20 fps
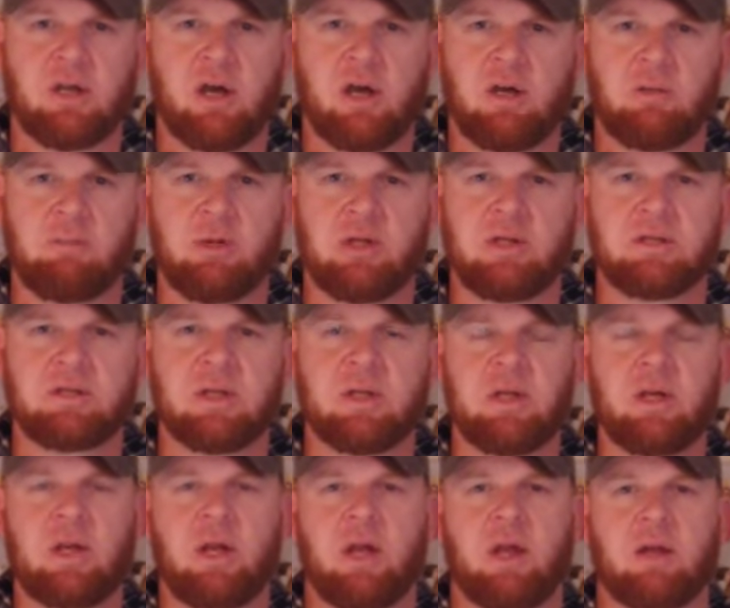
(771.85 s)
comments
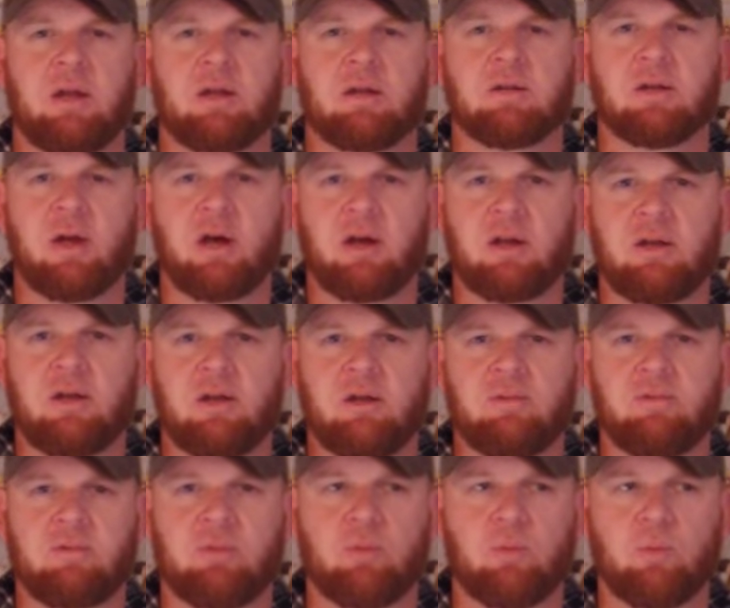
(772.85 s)
and a lot of